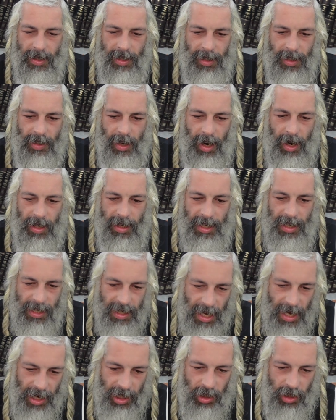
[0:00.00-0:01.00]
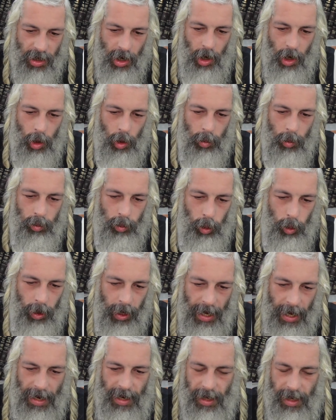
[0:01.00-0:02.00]
in his heart, ki yesh
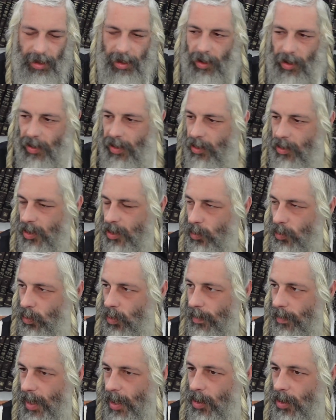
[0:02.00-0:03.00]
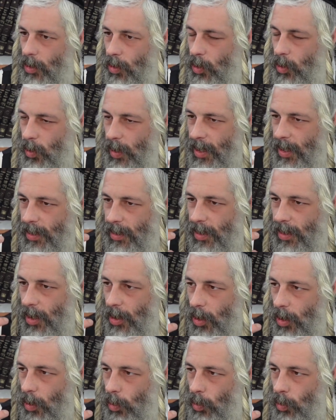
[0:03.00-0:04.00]
muchenet lo, there is woman who is
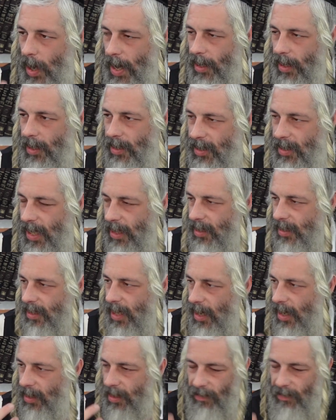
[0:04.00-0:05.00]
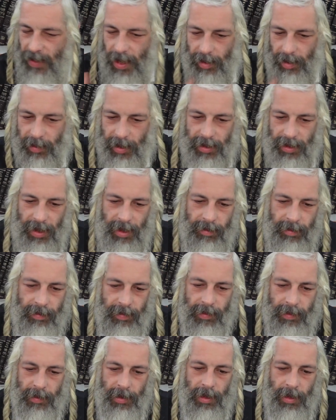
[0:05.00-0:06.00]
waiting, set aside, and available to him.
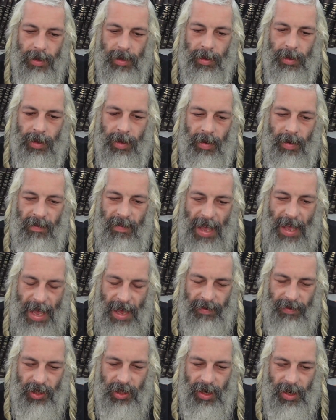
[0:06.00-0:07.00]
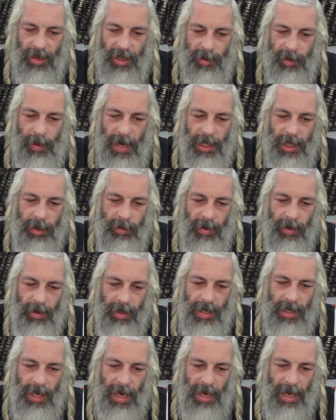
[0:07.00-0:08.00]
The efshar, and it's possible,
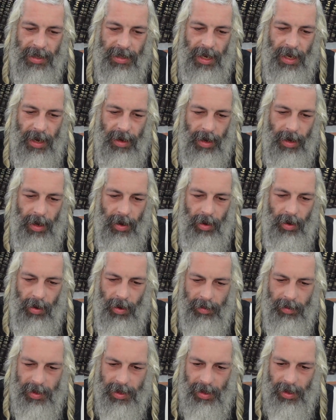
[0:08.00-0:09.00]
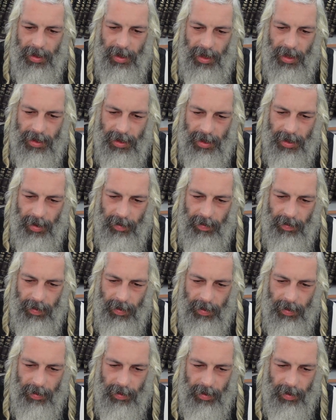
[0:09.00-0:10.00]
ki ada, I
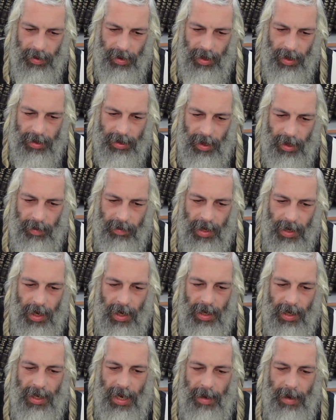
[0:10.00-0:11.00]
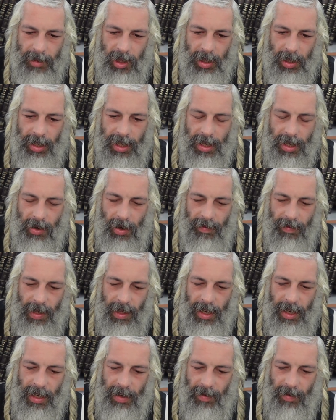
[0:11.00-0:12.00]
skipped. Gam shelo yikra
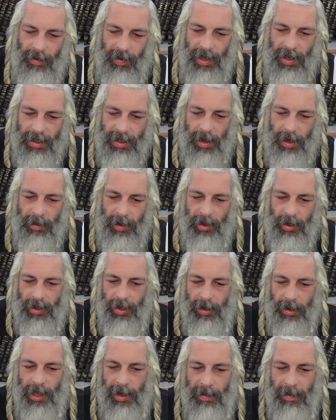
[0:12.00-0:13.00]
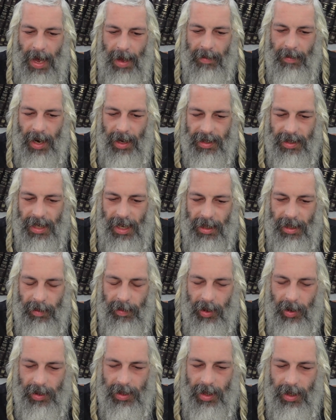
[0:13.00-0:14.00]
vela, even if he doesn't come close to her, kema maksat
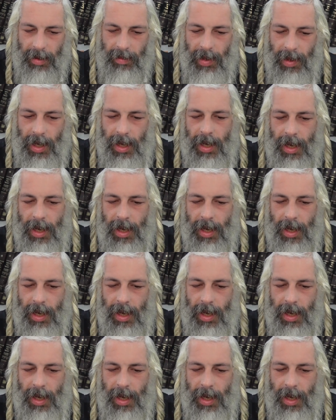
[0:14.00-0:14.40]
haposkim,